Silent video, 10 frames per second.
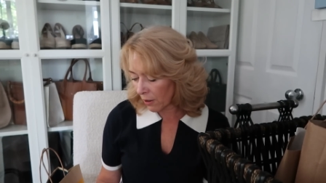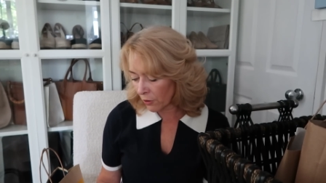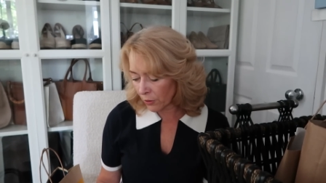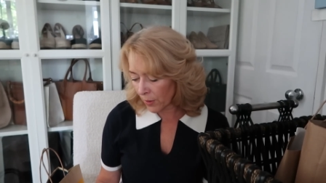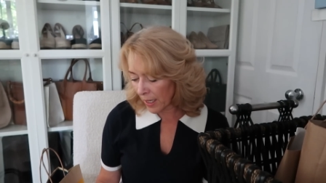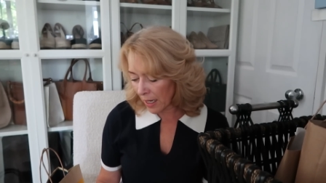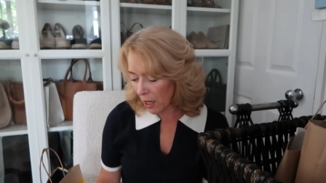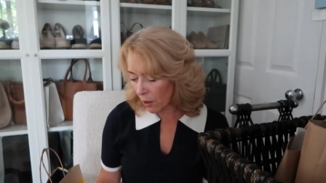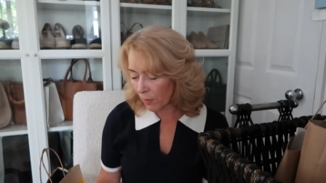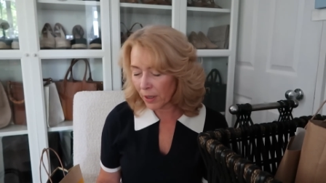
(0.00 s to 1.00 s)
on the way
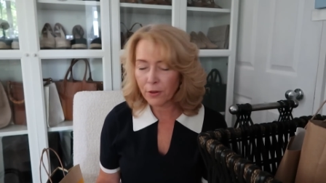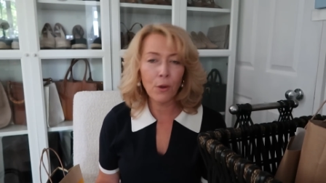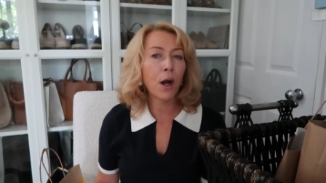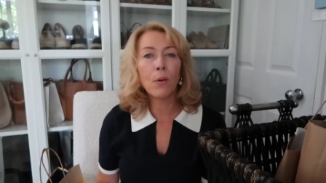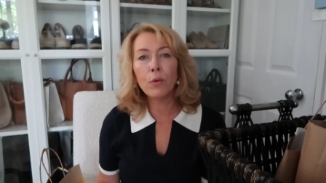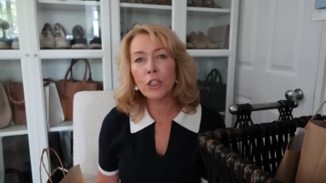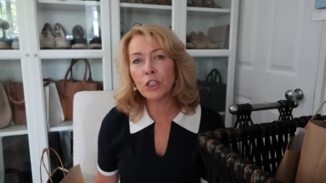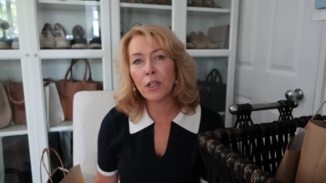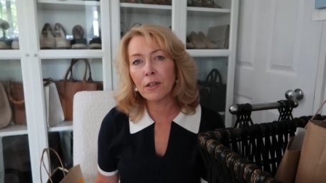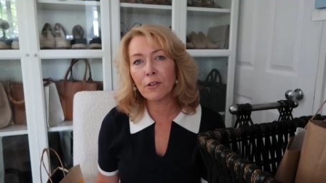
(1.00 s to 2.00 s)
home I thought I
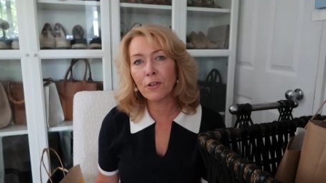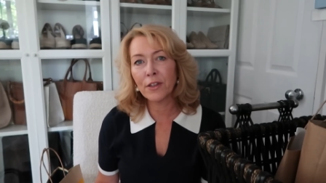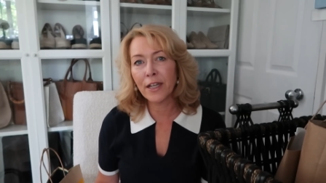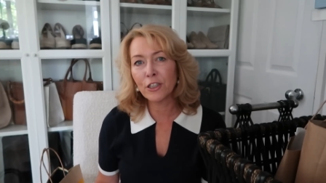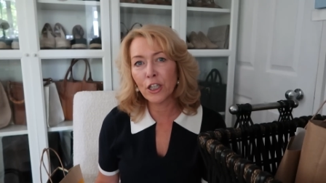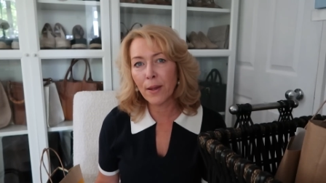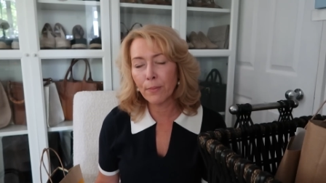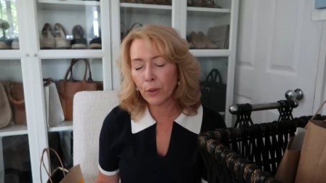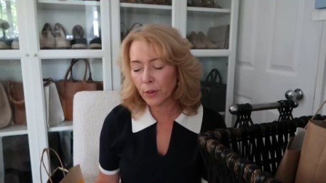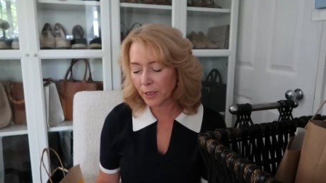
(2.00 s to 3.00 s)
wished I'd have got that
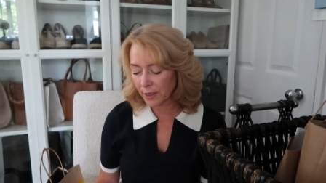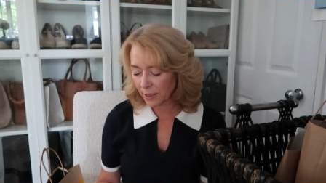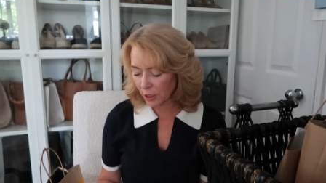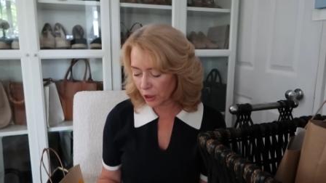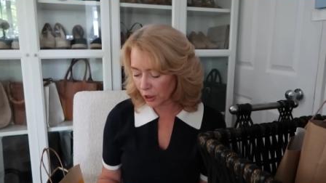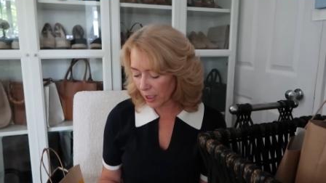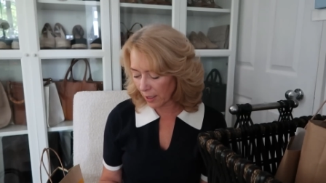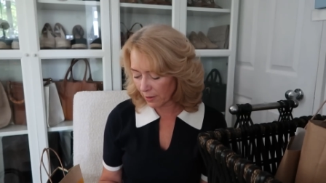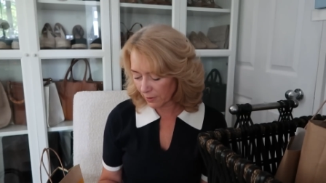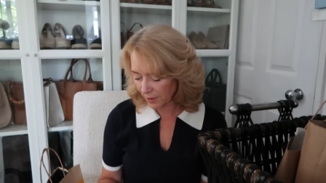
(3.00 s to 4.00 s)
shampoo and
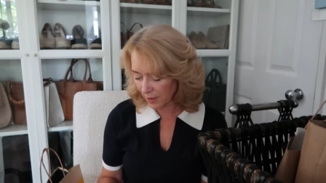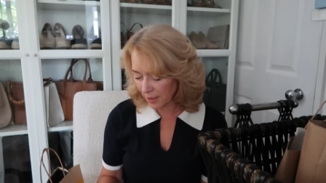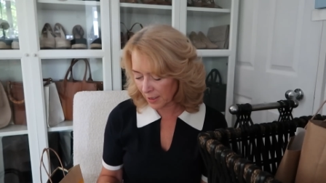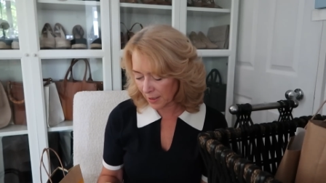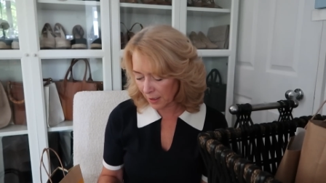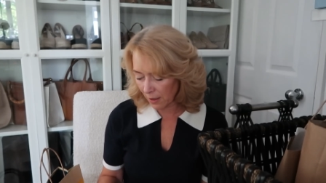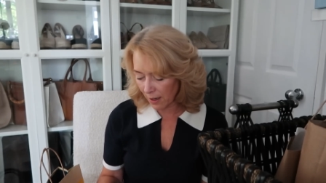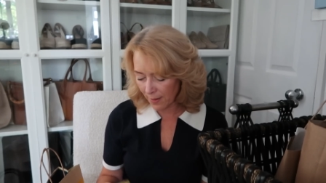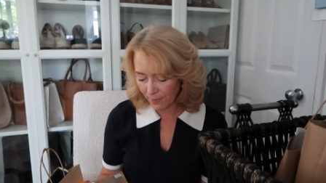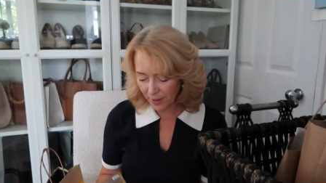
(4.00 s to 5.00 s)
conditioner, so this
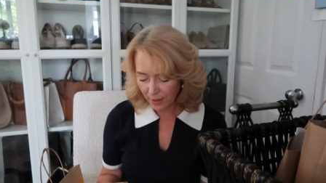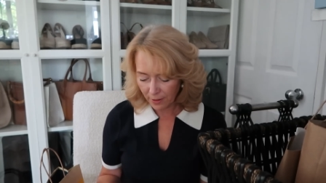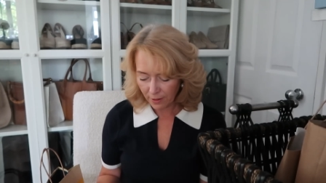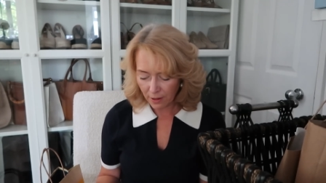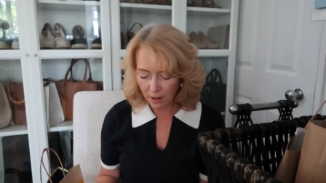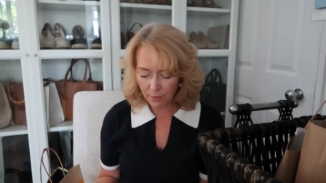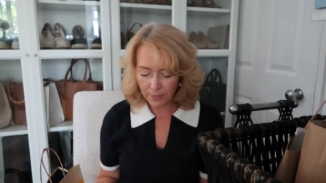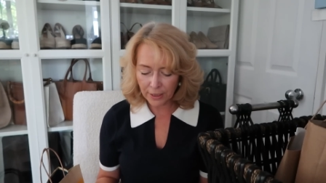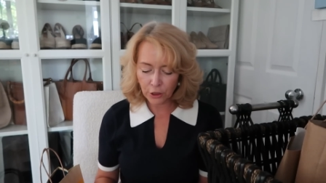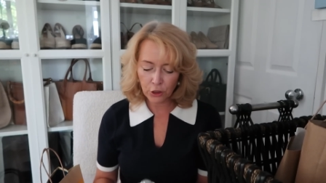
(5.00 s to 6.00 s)
time I
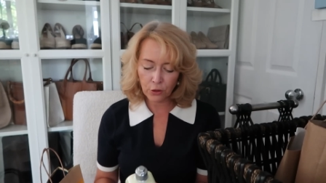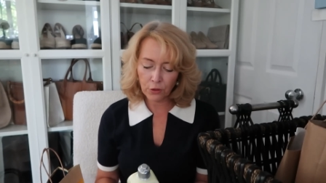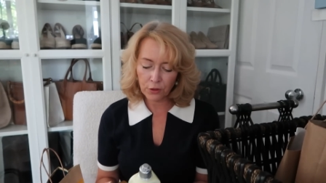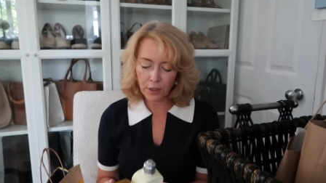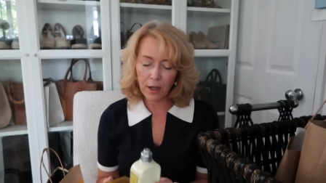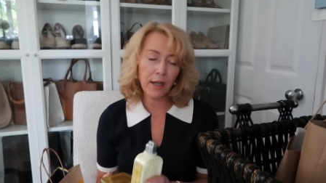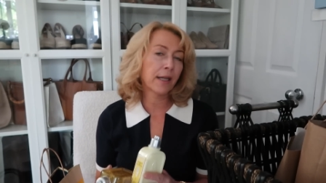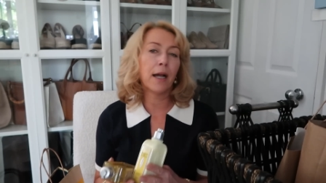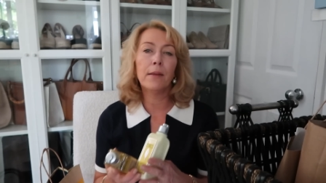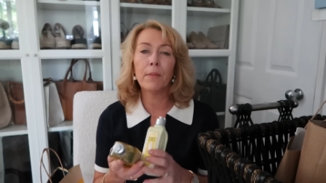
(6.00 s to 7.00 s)
made sure that I
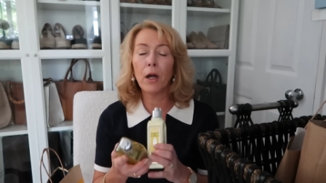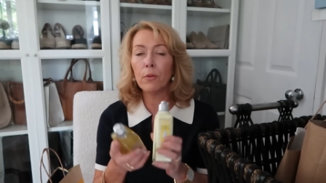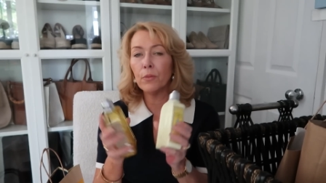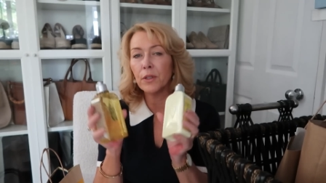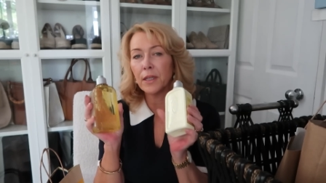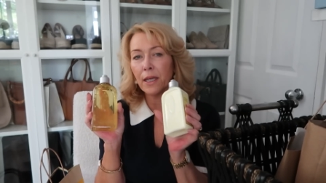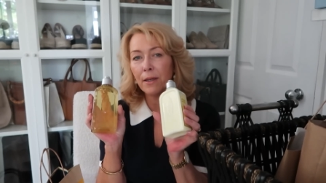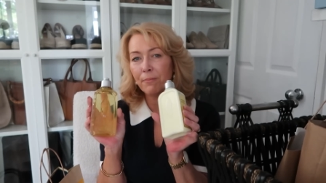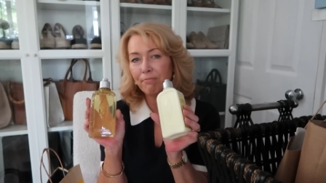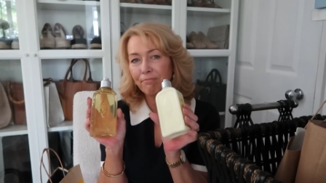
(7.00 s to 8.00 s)
came home with it.